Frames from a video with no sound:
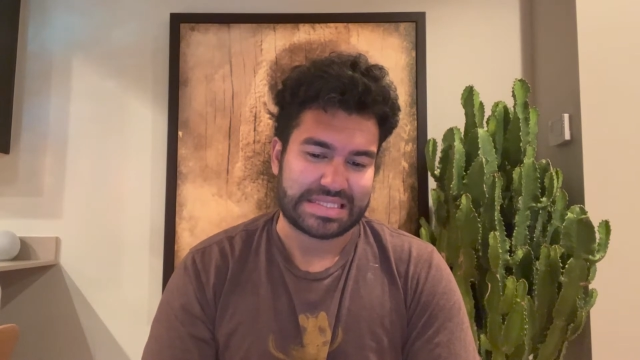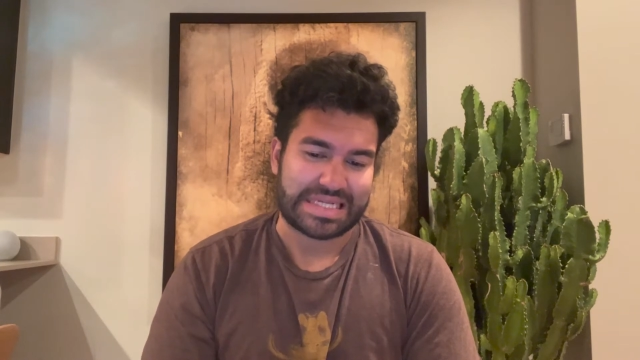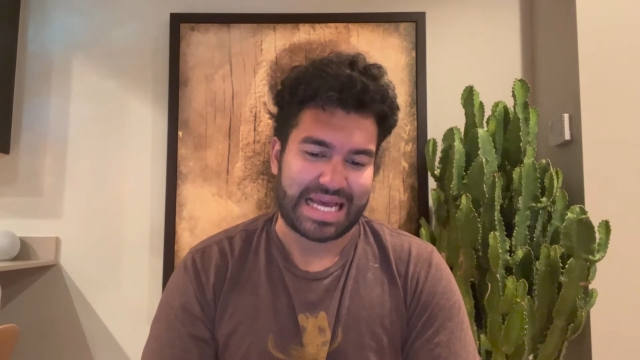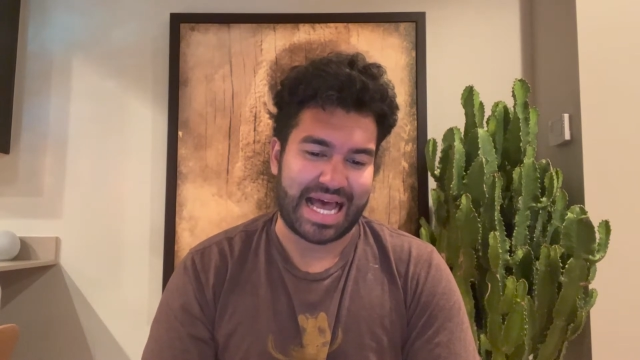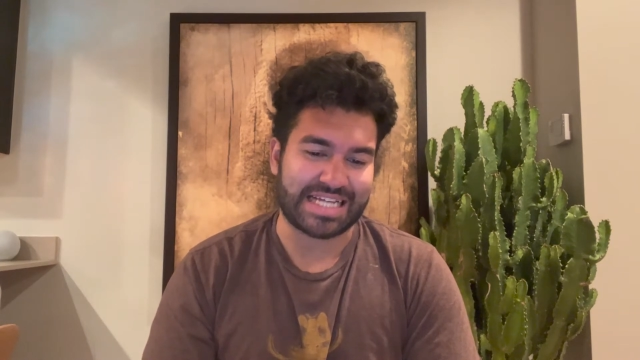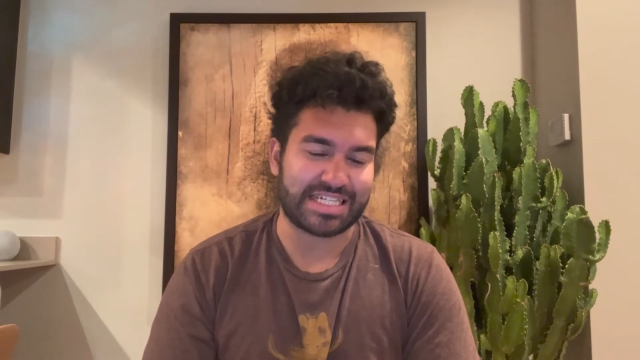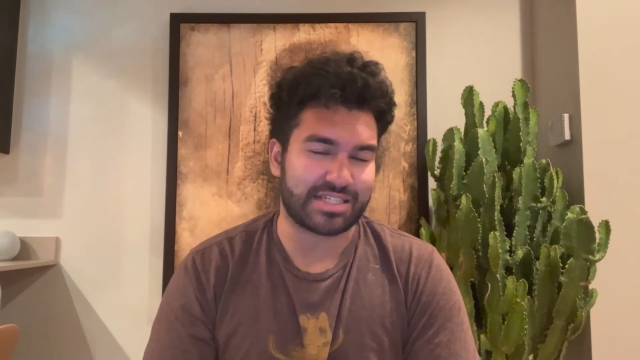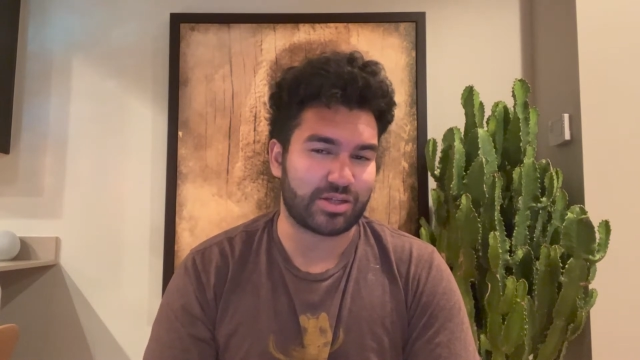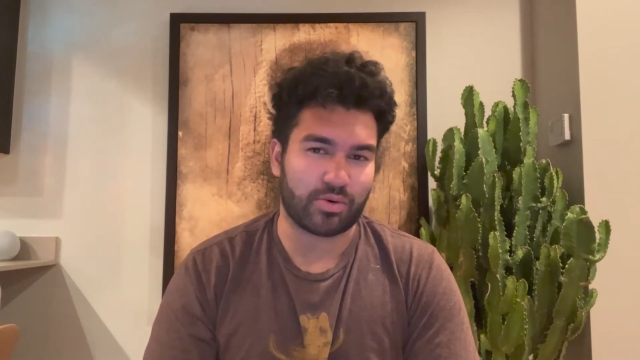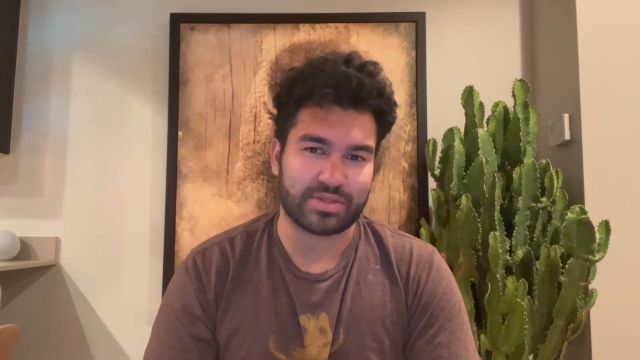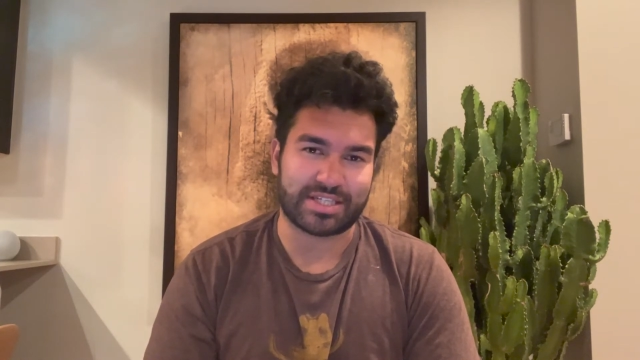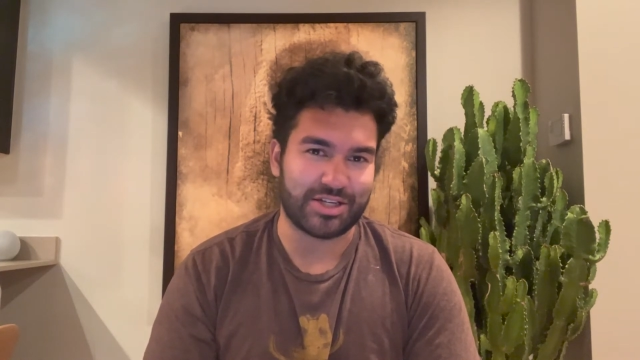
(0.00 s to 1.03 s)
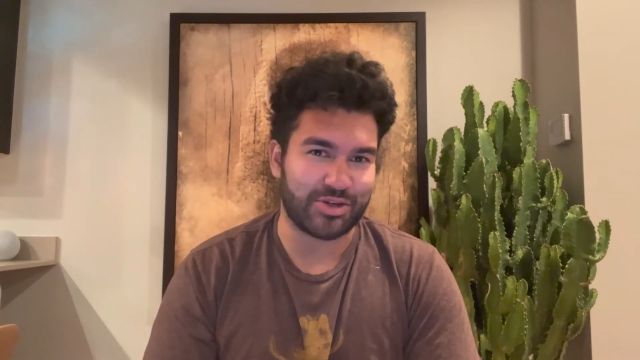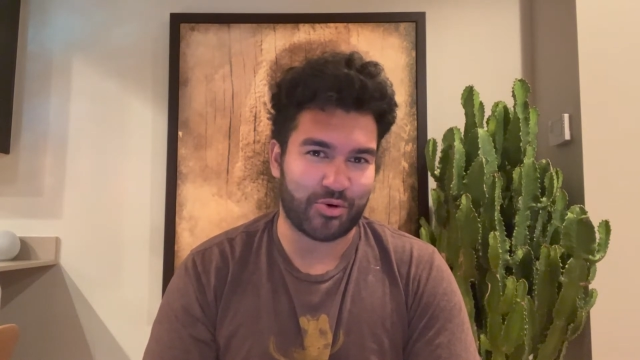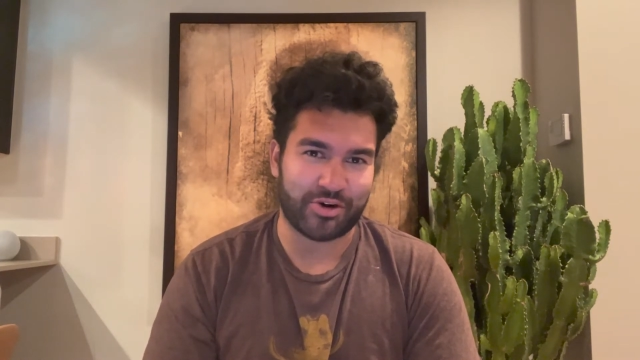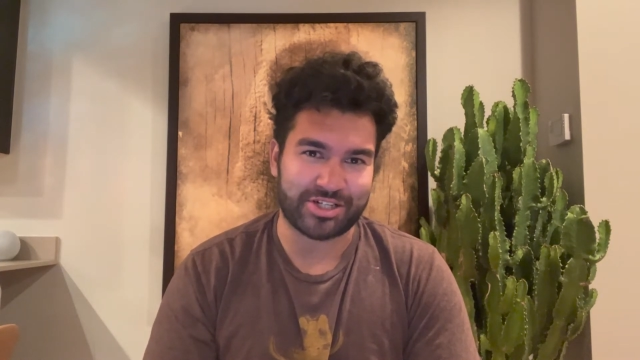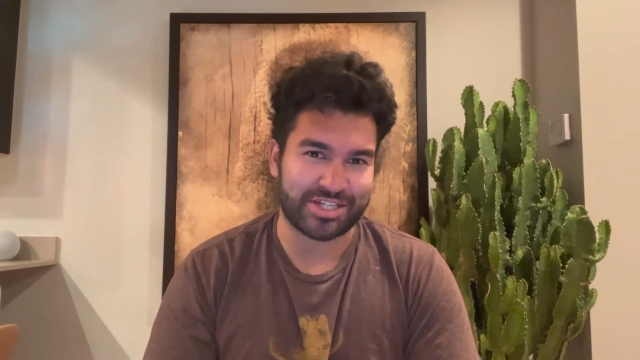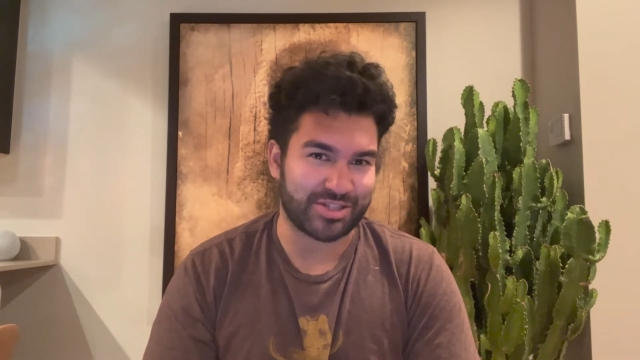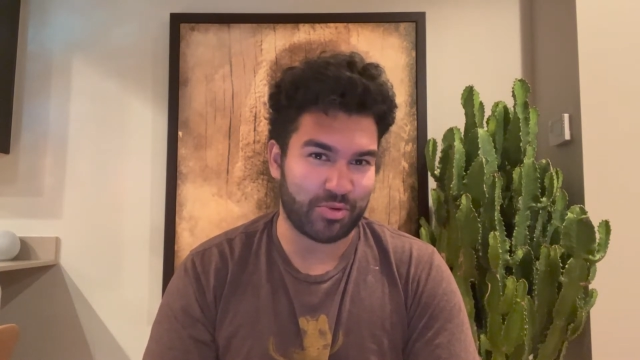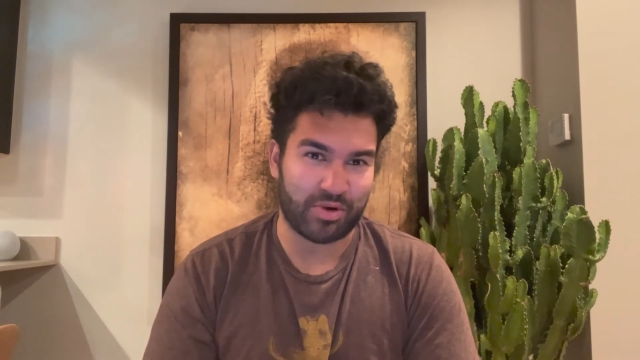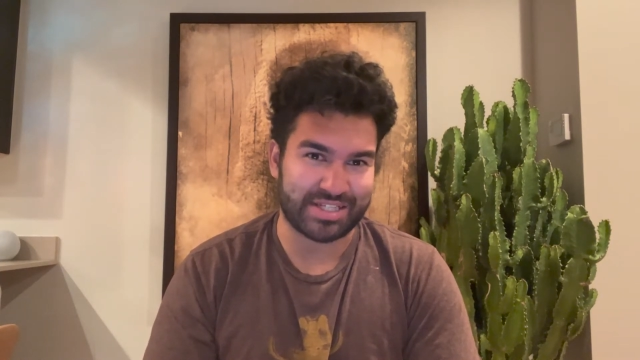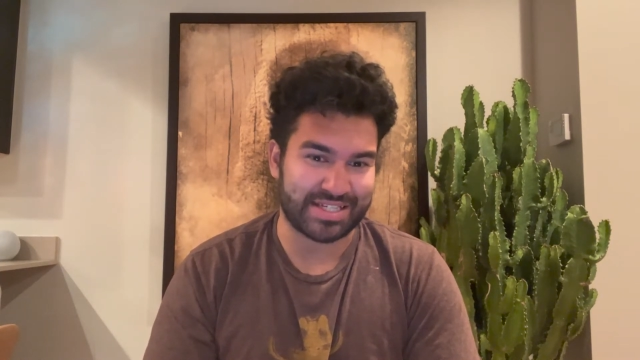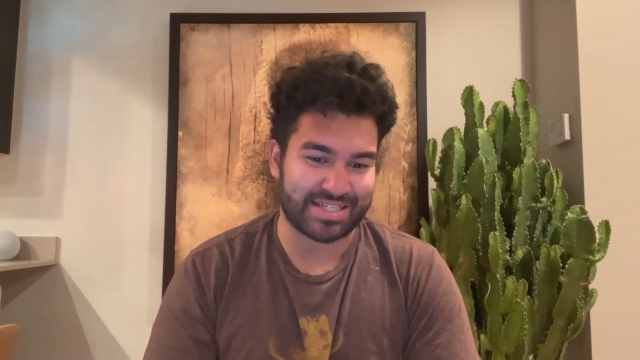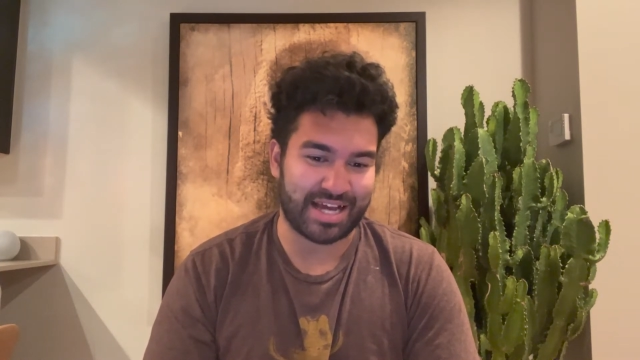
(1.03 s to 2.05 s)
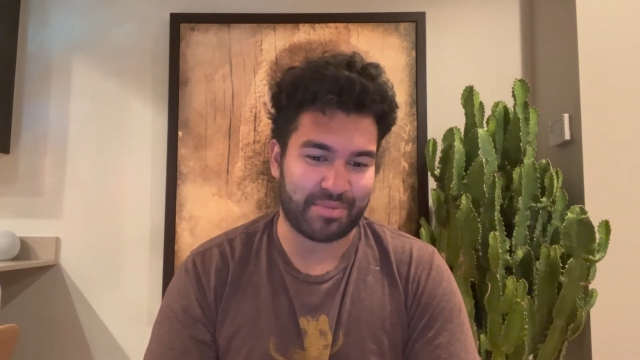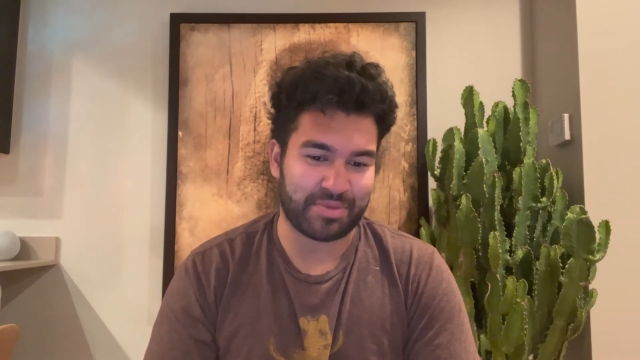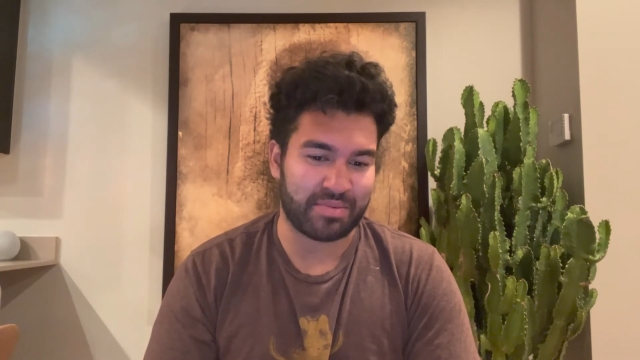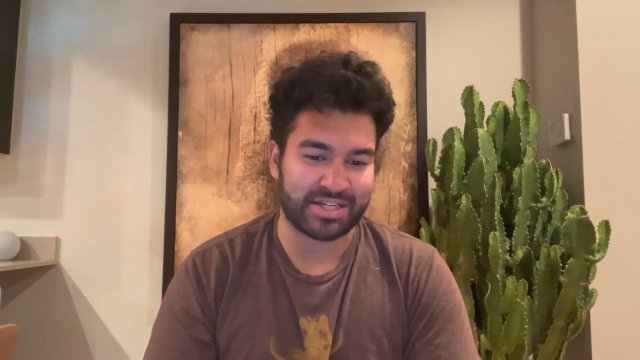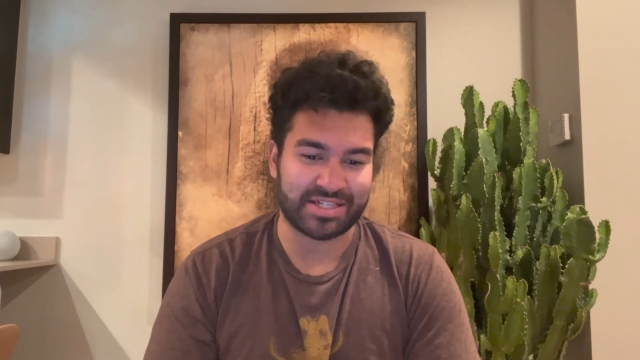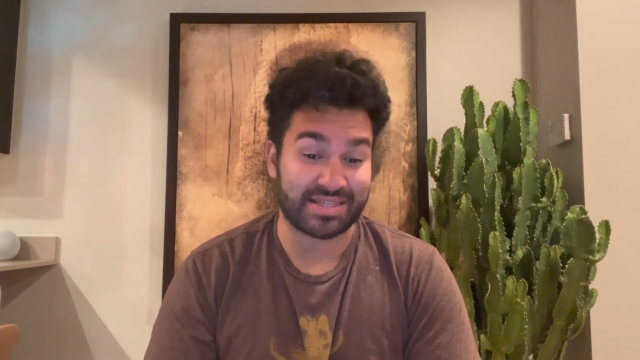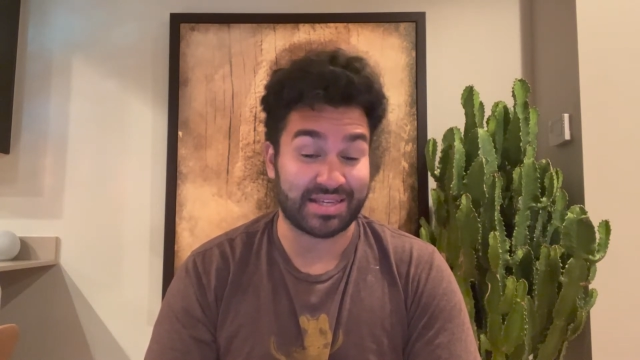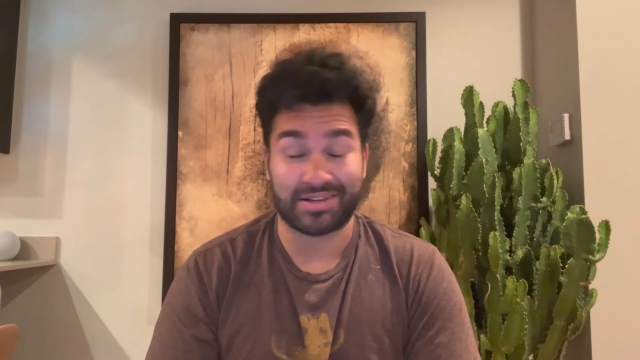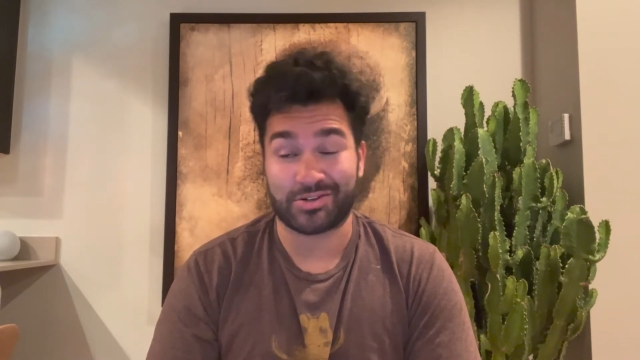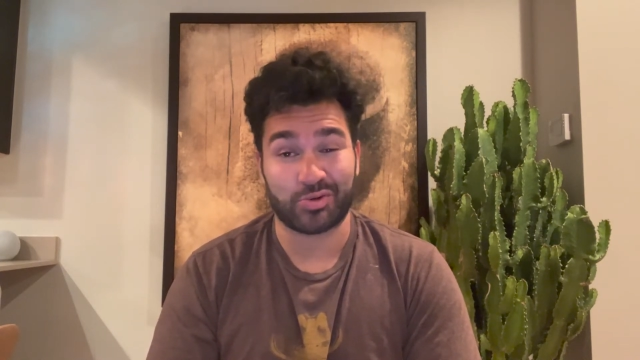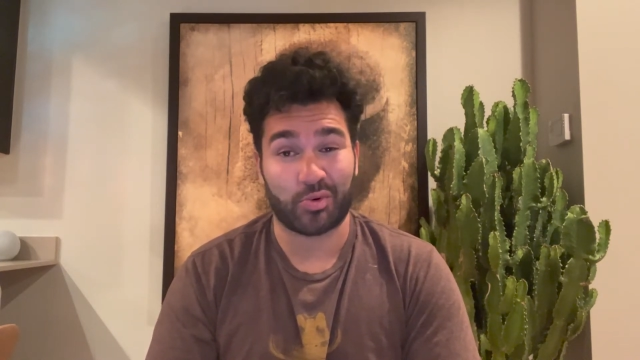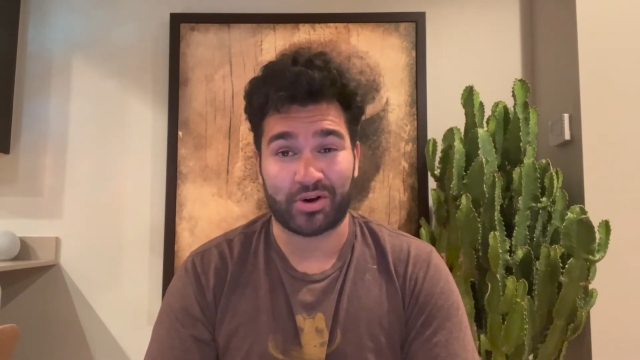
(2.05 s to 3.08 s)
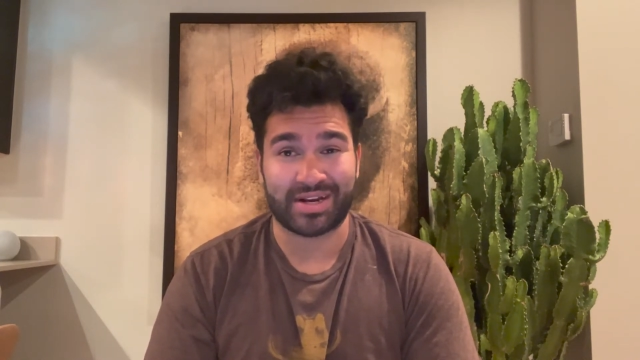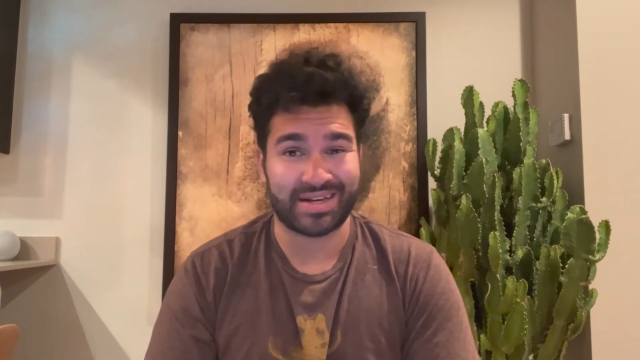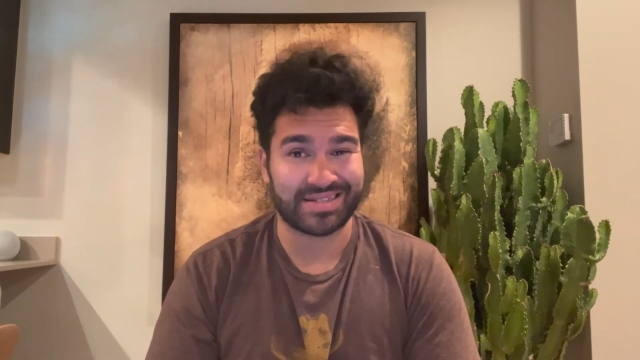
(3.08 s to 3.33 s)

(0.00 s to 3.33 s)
I just don't see Norwich as the one to stop them. I just think they're too organized.